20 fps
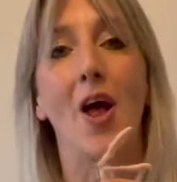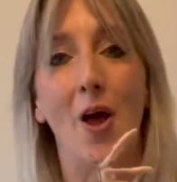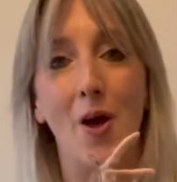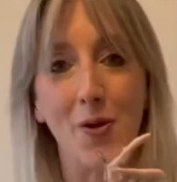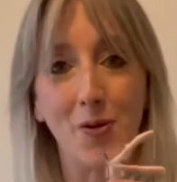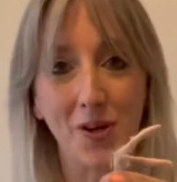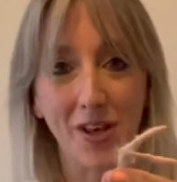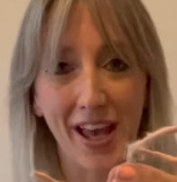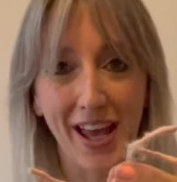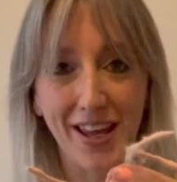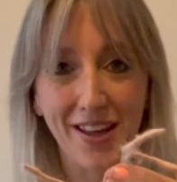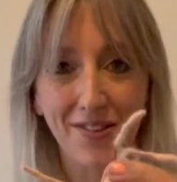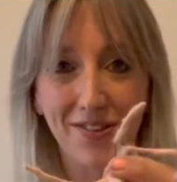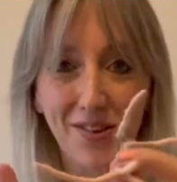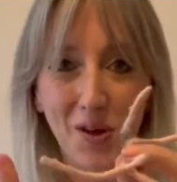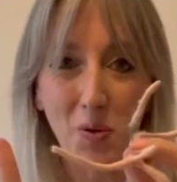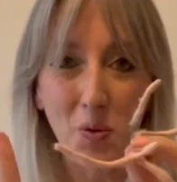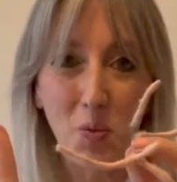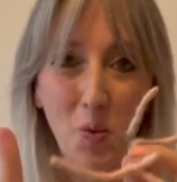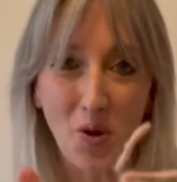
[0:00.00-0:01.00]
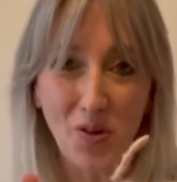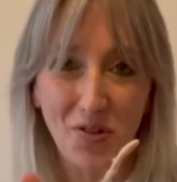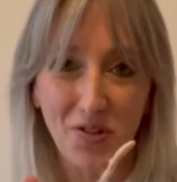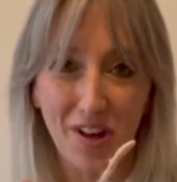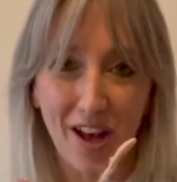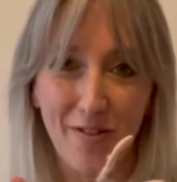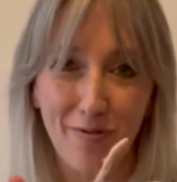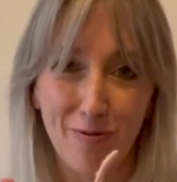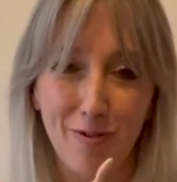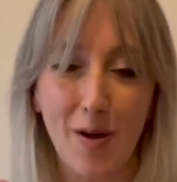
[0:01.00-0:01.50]
Okay, so once
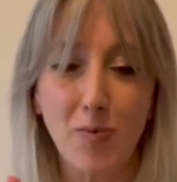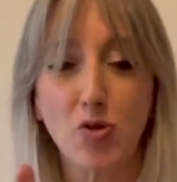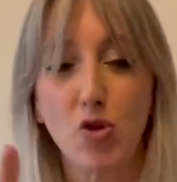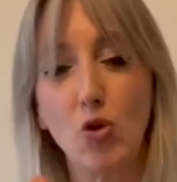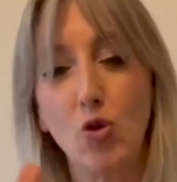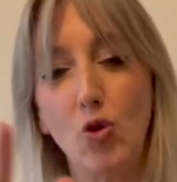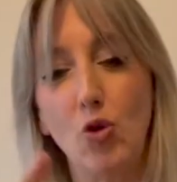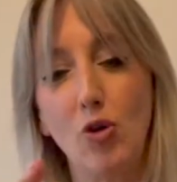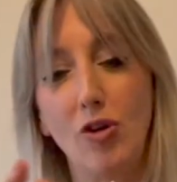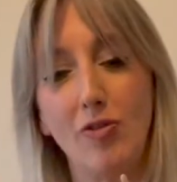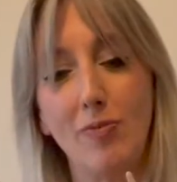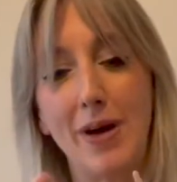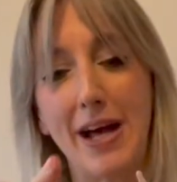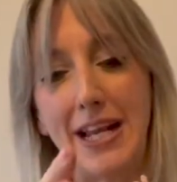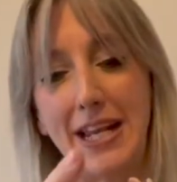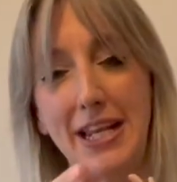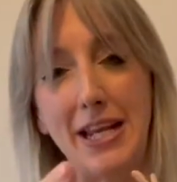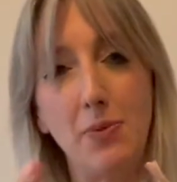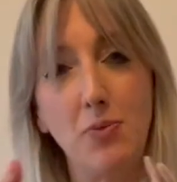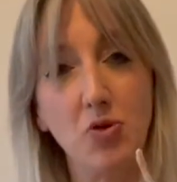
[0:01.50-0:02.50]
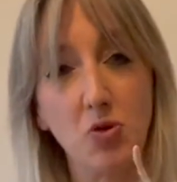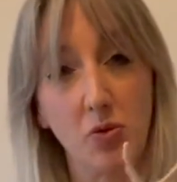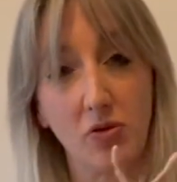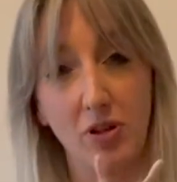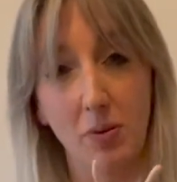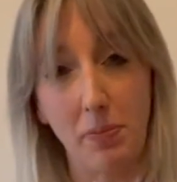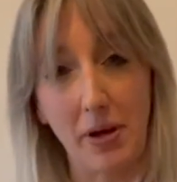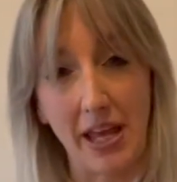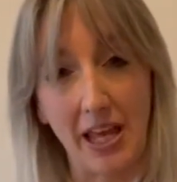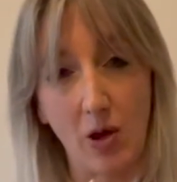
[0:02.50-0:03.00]
I've wrapped all of my limbs with
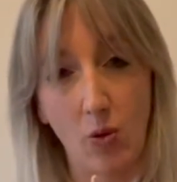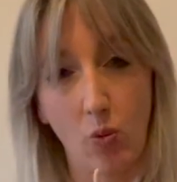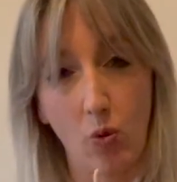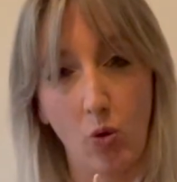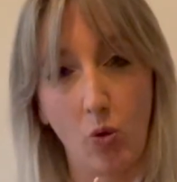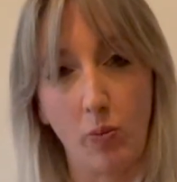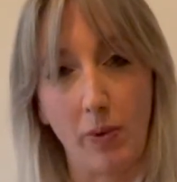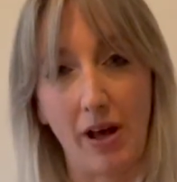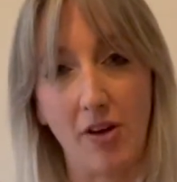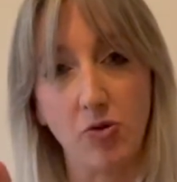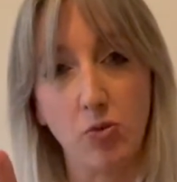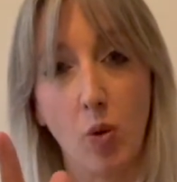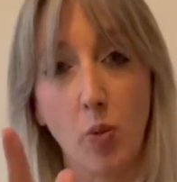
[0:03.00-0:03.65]
the pink wool bats,